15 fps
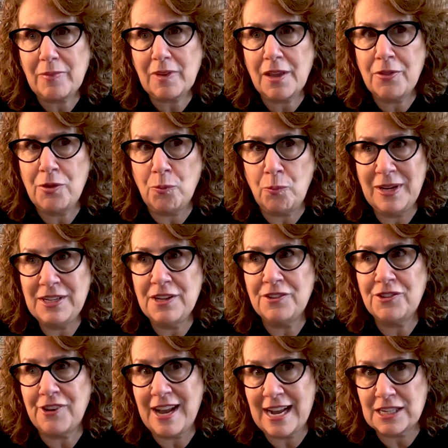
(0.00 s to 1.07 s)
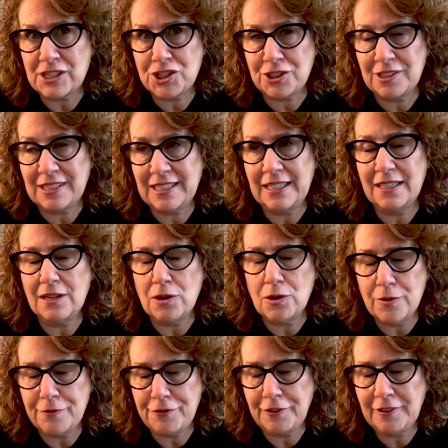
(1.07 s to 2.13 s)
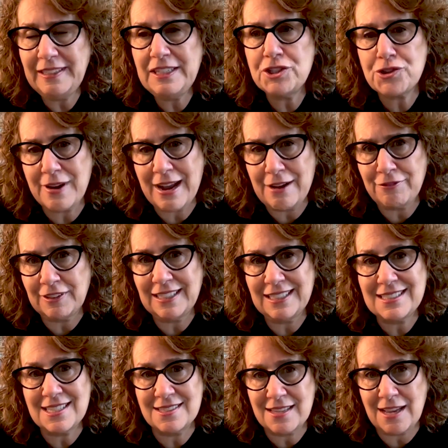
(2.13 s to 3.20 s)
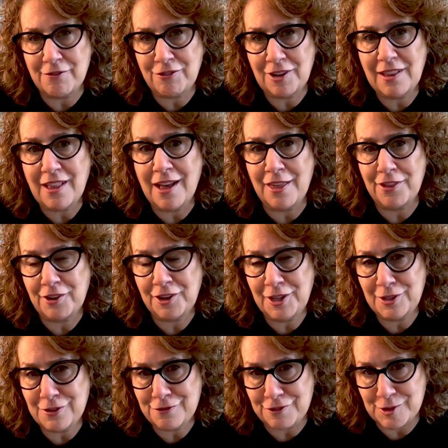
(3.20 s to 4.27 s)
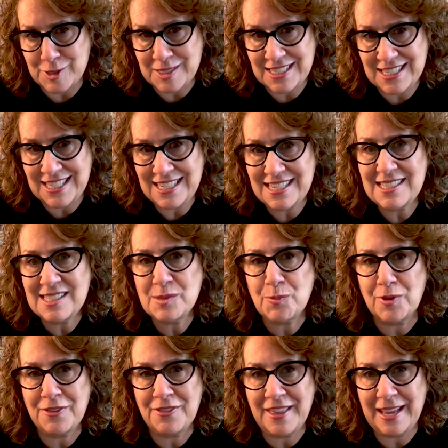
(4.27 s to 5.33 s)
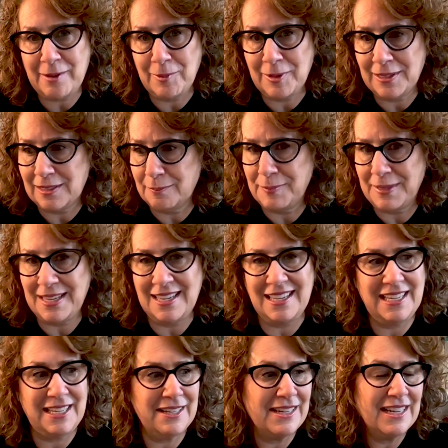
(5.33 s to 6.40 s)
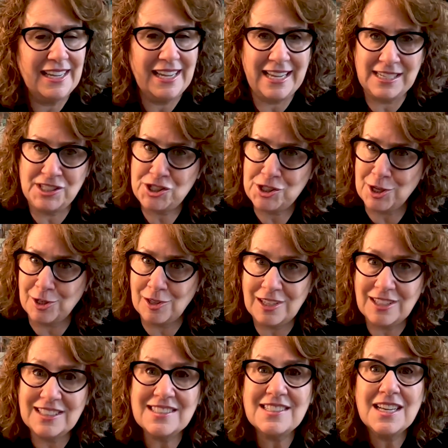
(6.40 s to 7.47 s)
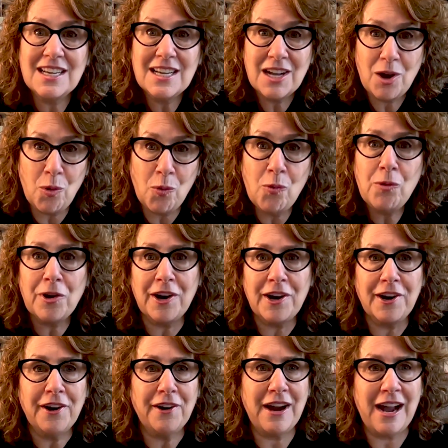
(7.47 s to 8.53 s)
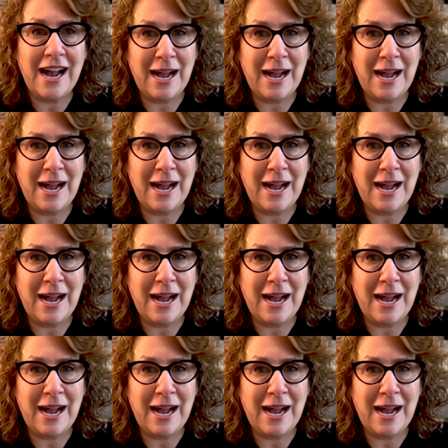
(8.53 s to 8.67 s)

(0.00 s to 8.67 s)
The windows are actually hopefully traveling to several other universities where they will be installed or